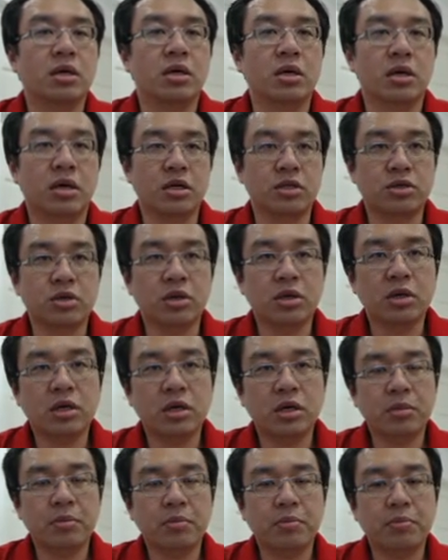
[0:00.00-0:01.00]
A
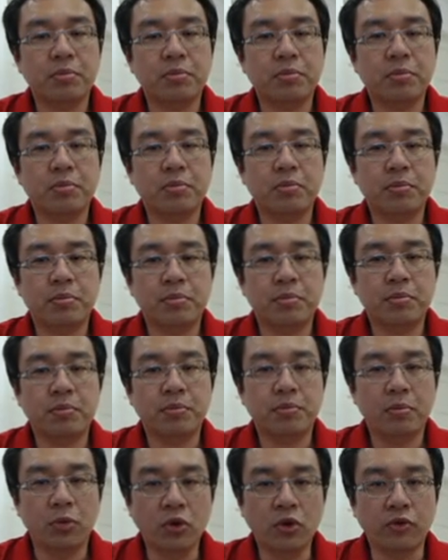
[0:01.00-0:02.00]
stronger
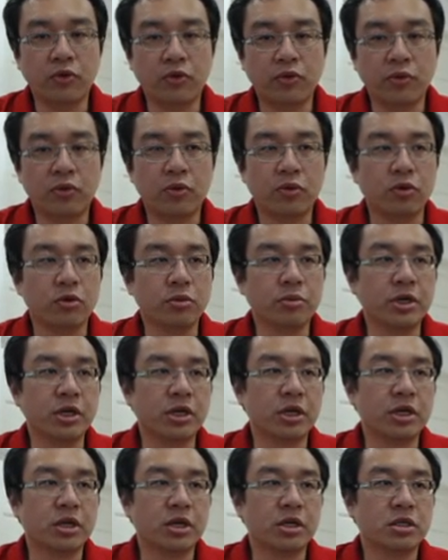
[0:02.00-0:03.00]
move will
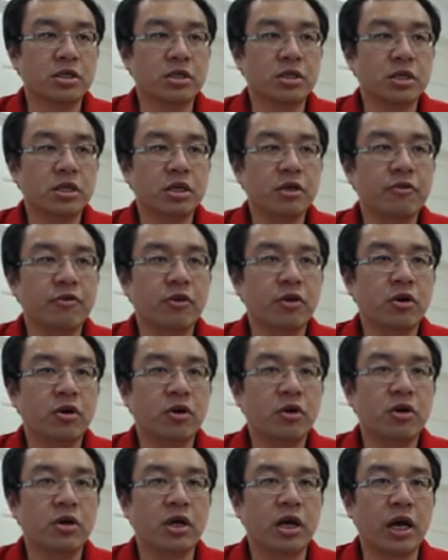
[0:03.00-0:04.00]
be a
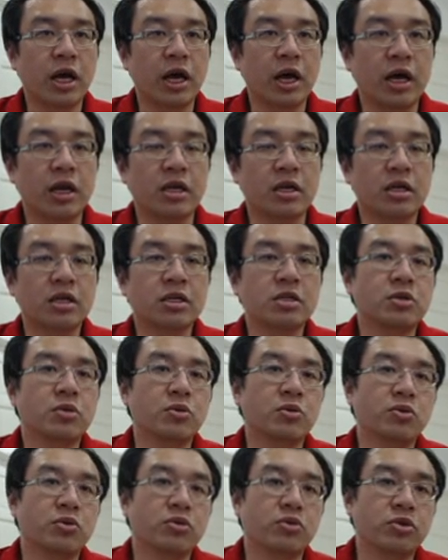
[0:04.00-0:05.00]
c4, and this
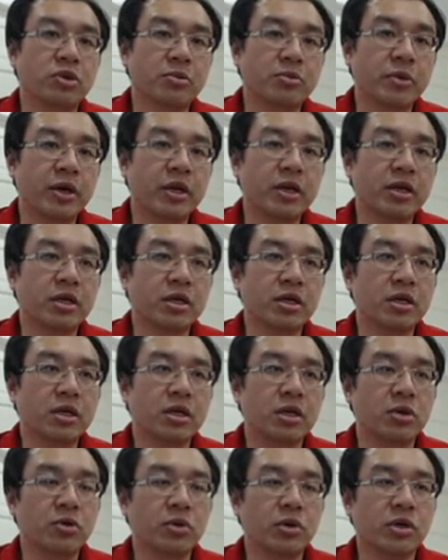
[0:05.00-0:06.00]
will remain
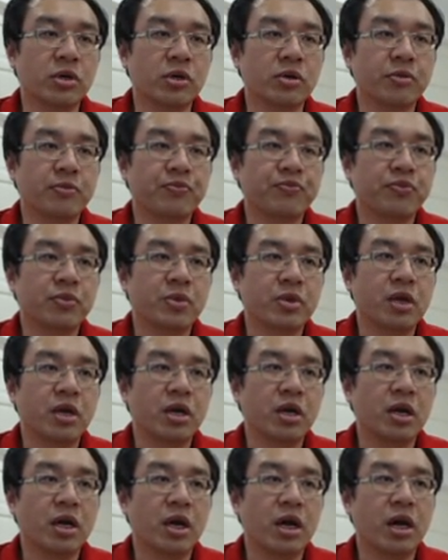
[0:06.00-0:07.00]
equal.
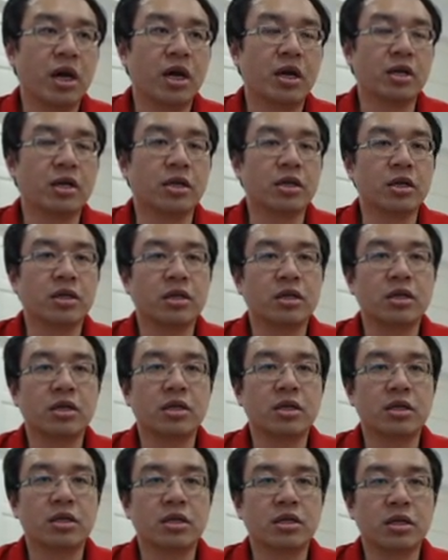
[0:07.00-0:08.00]
And
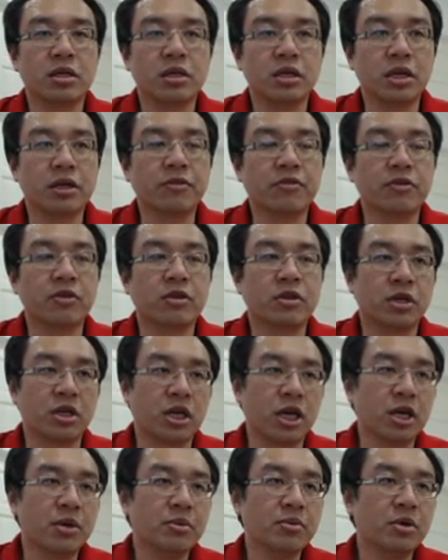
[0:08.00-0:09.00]
if the
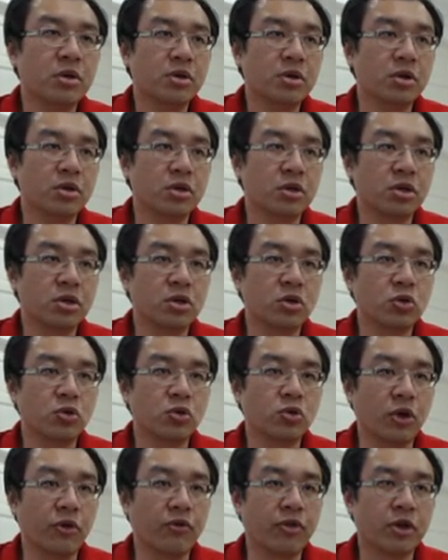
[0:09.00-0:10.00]
game continue
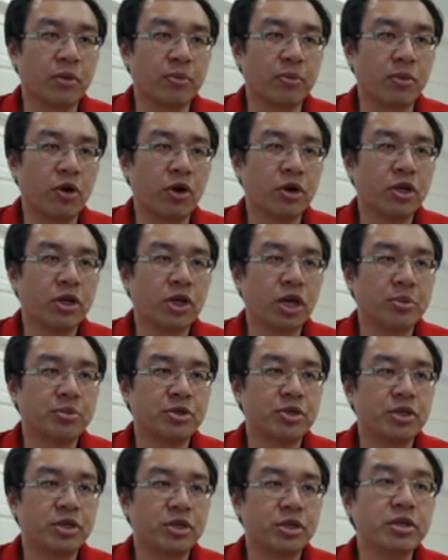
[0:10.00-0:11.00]
with the pawn
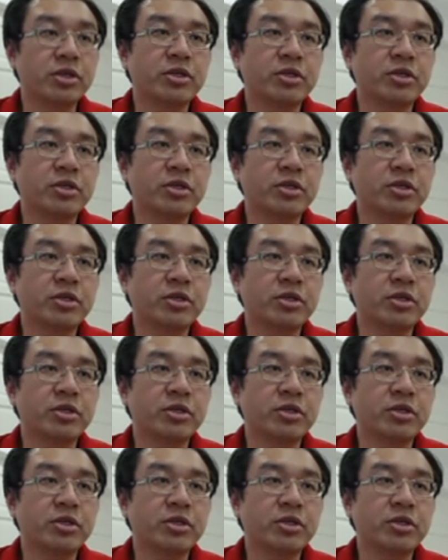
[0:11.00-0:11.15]
capture,